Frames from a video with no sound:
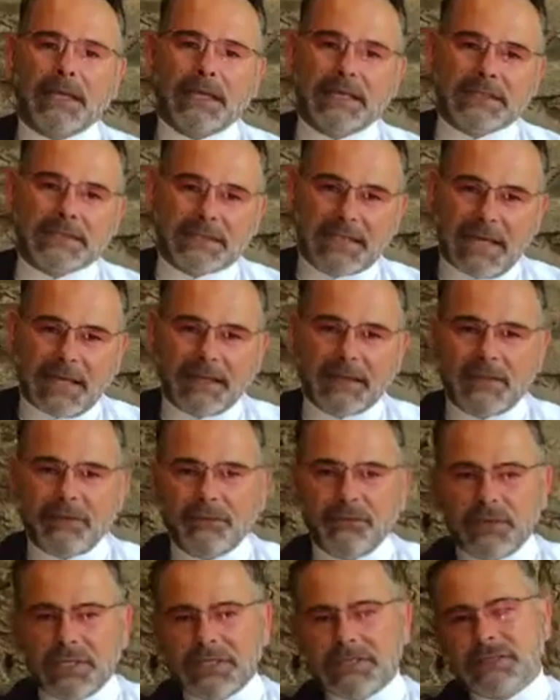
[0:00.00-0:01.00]
Is that the
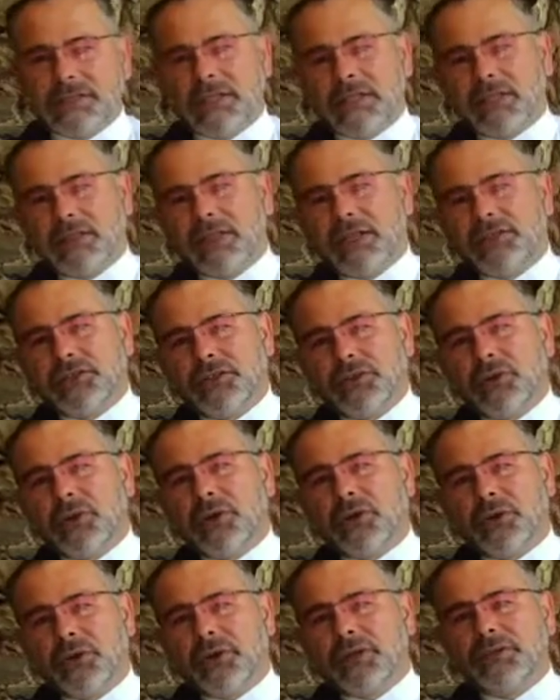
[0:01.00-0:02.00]
reasoning that you
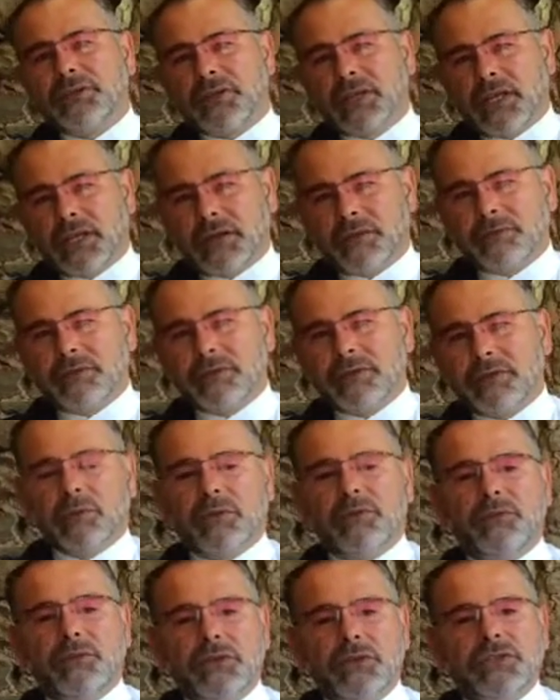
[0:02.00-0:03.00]
are going to give
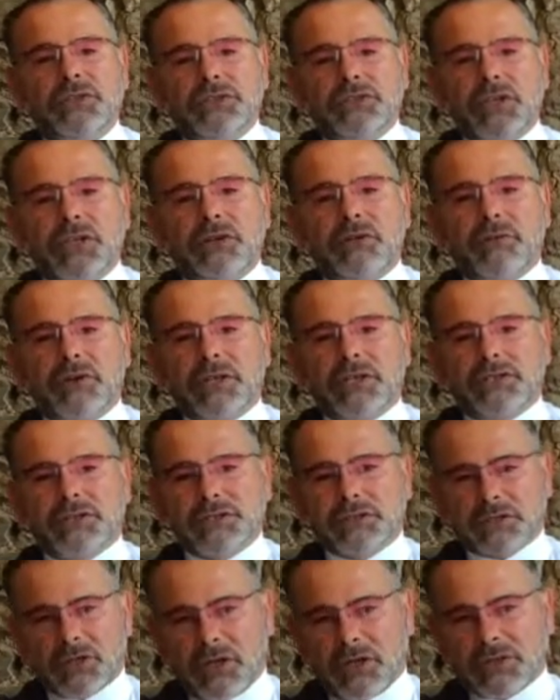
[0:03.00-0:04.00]
when future
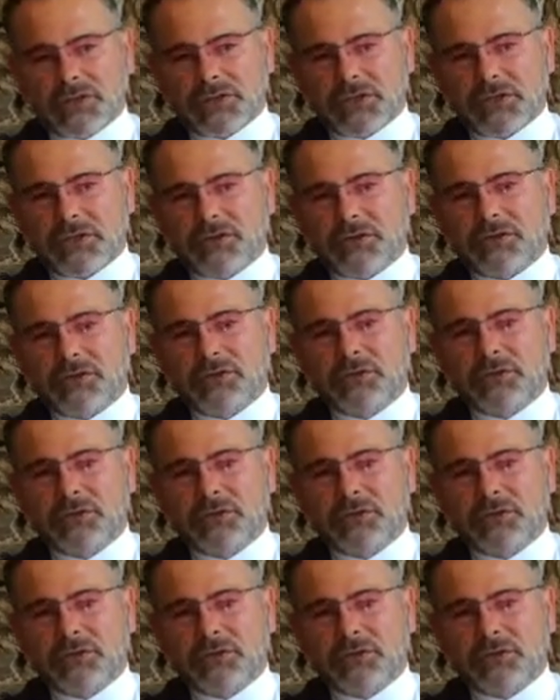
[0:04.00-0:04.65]
generations ask you,